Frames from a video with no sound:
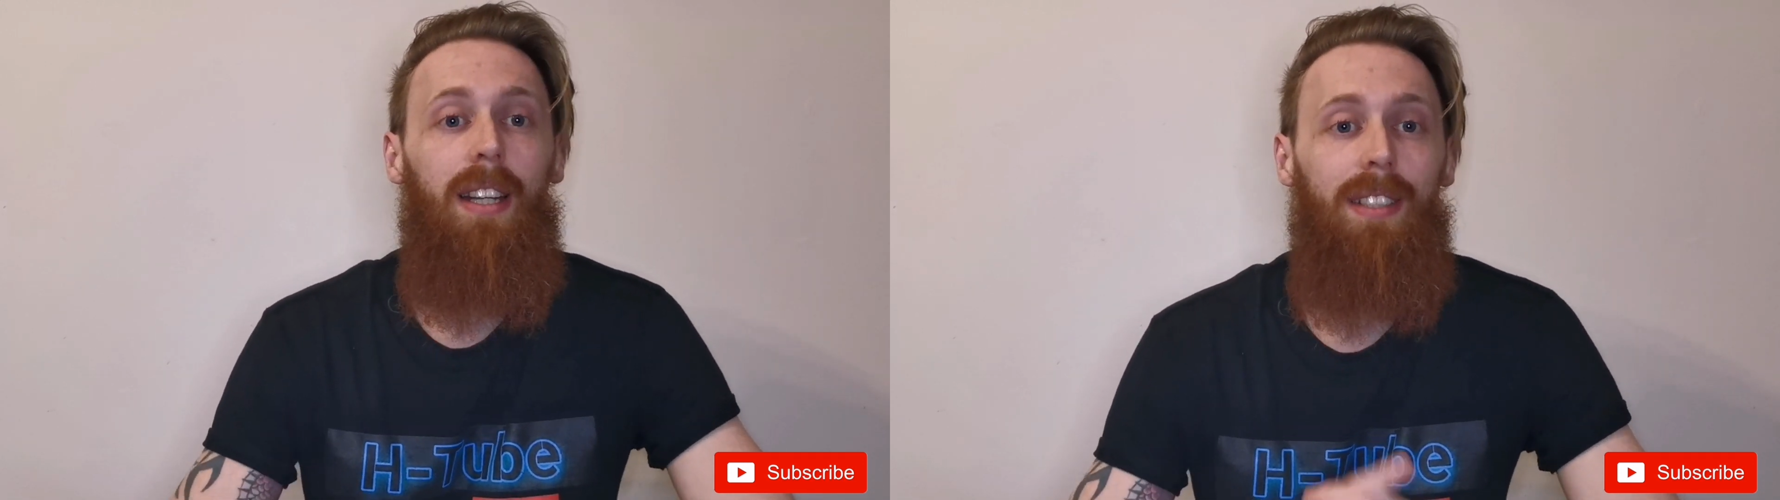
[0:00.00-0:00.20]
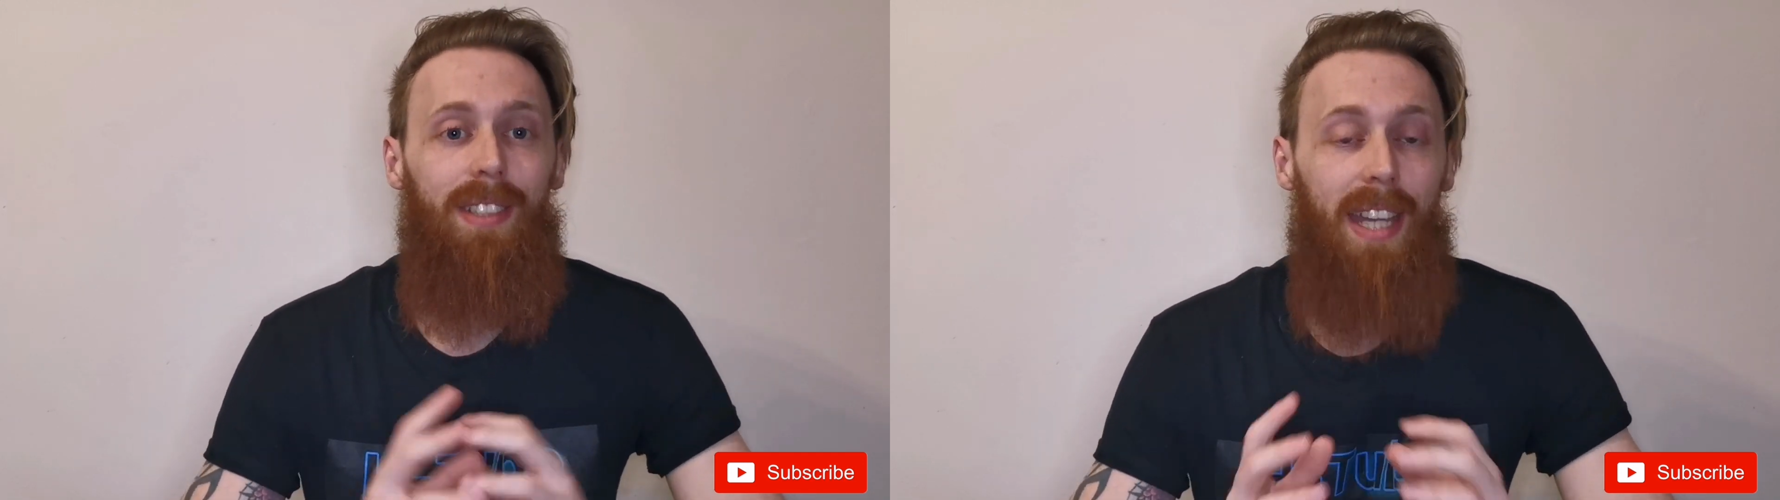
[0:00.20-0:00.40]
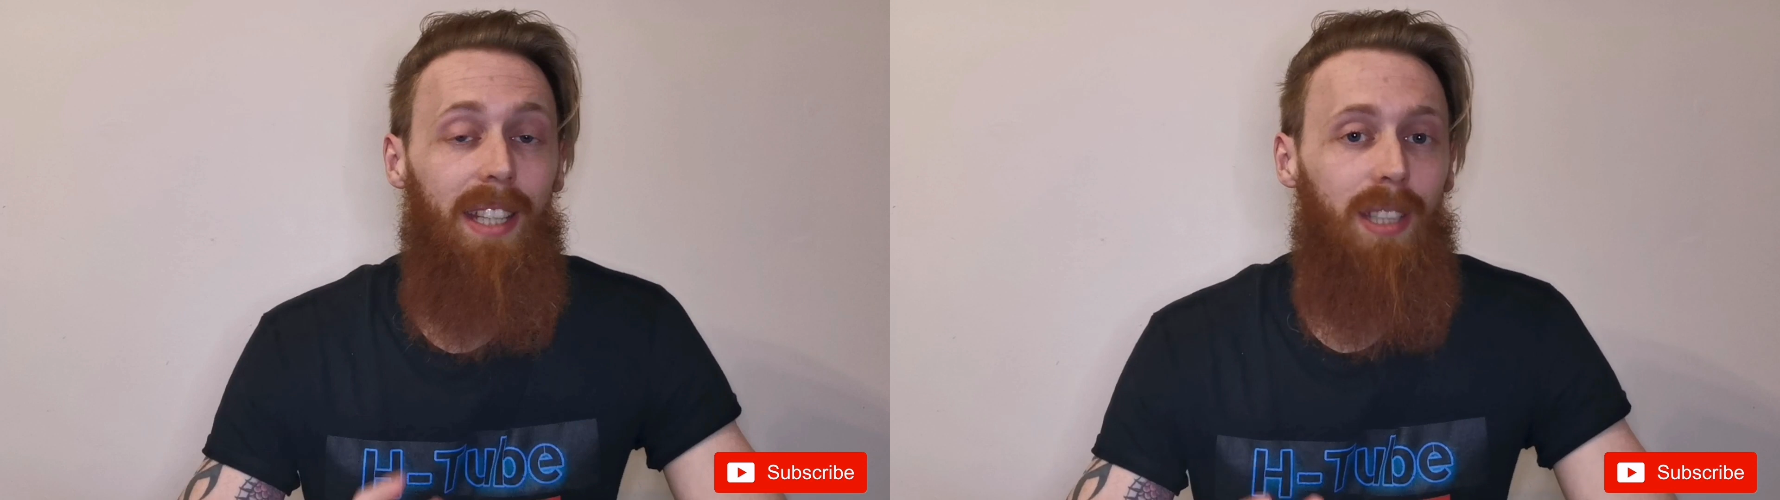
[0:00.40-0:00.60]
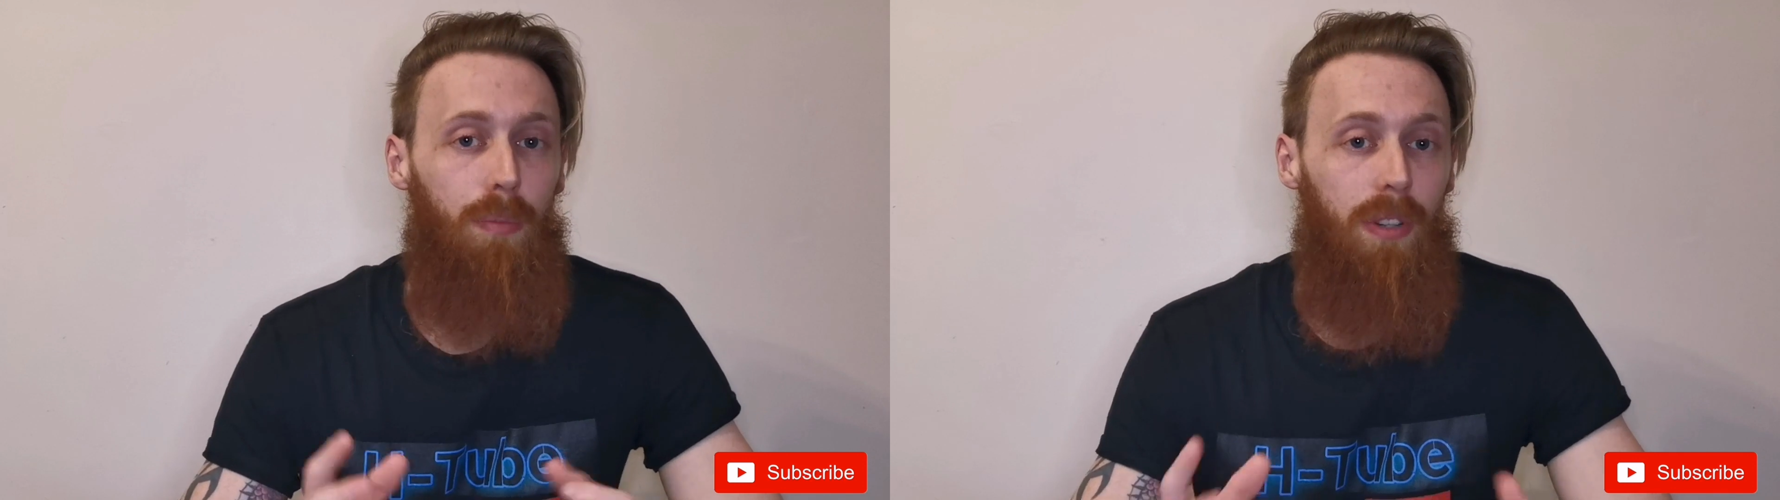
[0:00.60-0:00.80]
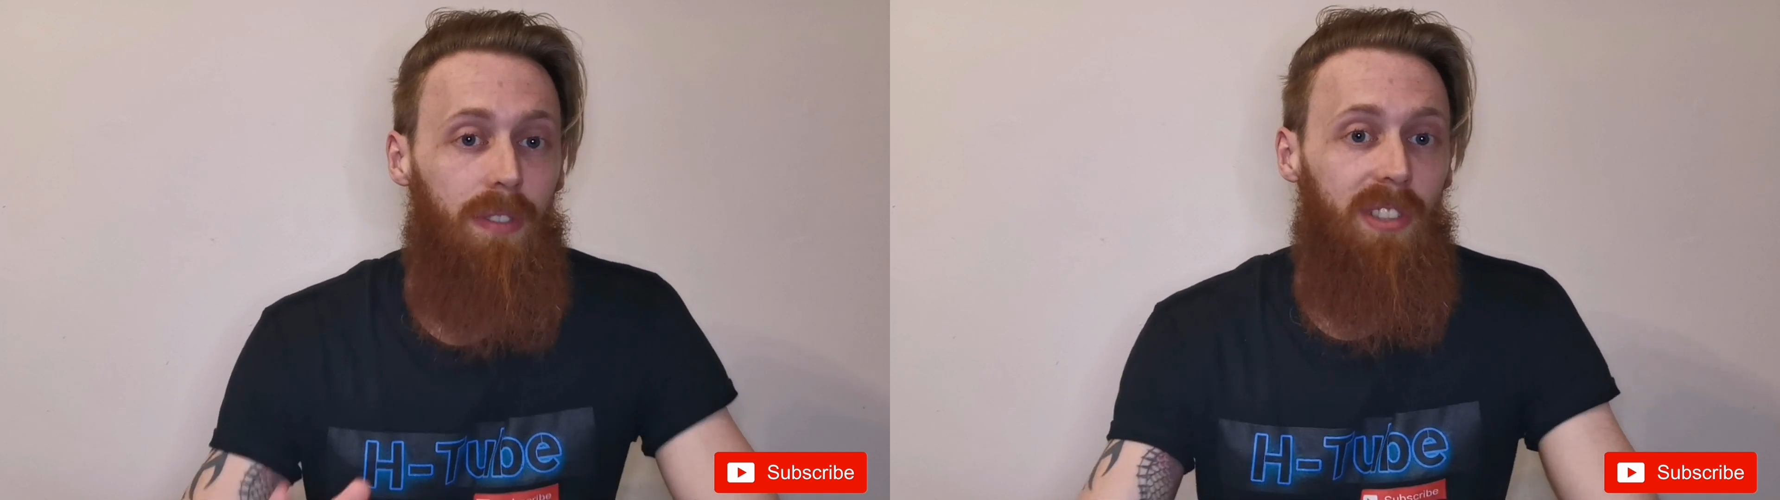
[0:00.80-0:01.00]
data
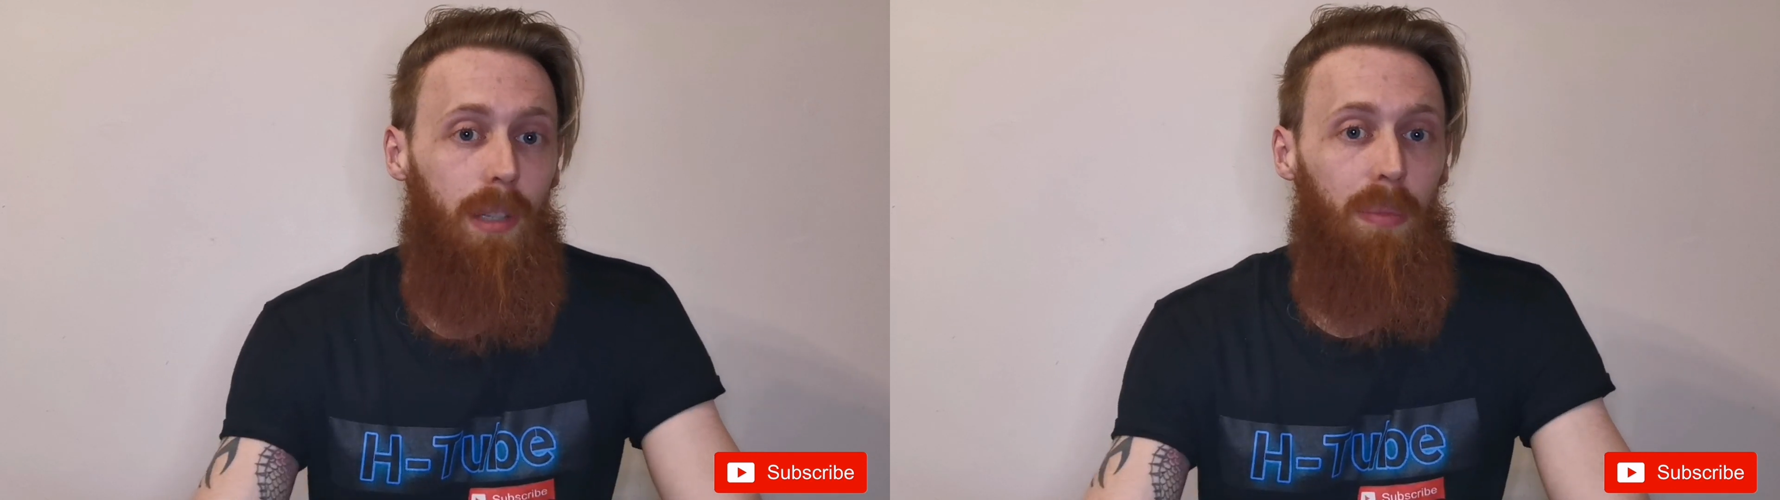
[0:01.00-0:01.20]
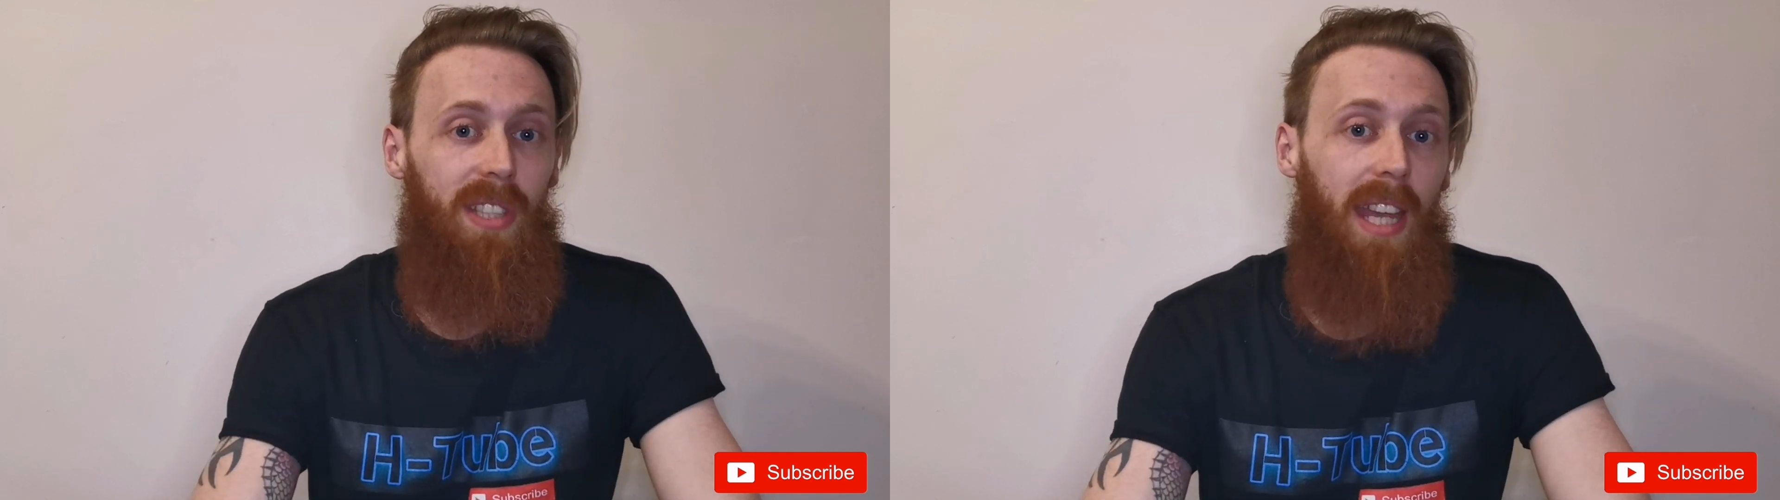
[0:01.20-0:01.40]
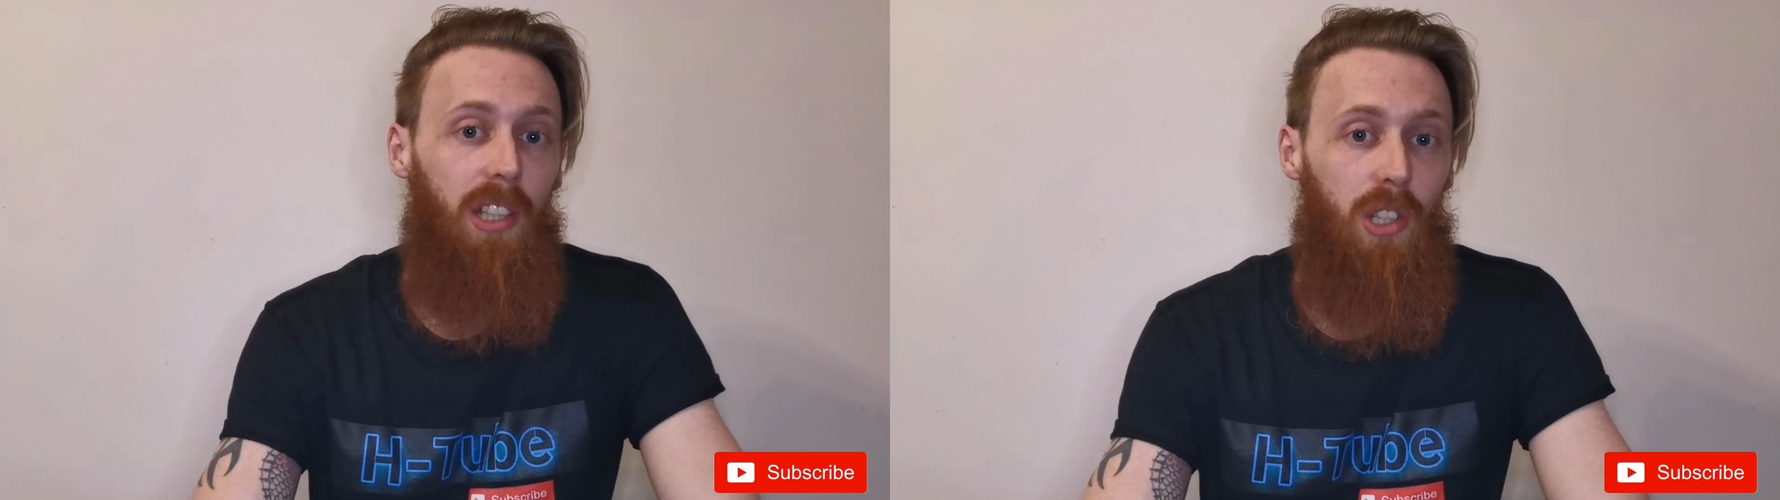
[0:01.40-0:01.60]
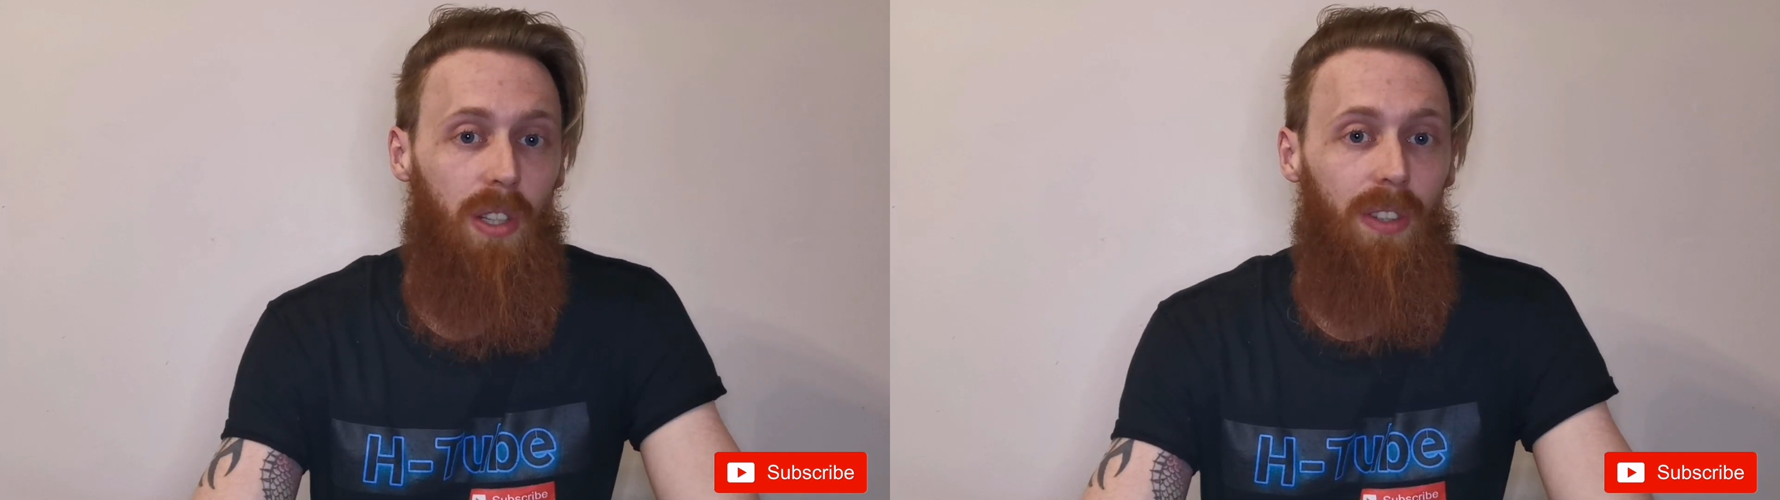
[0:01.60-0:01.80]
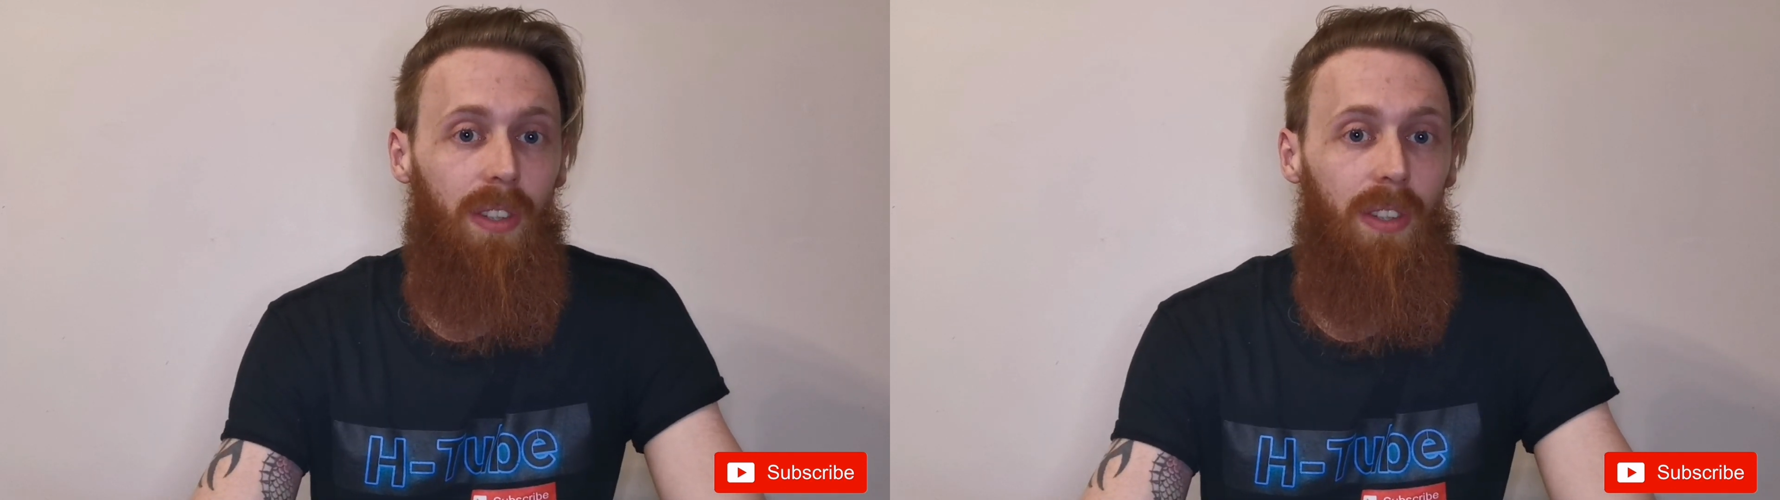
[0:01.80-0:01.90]
privacy protection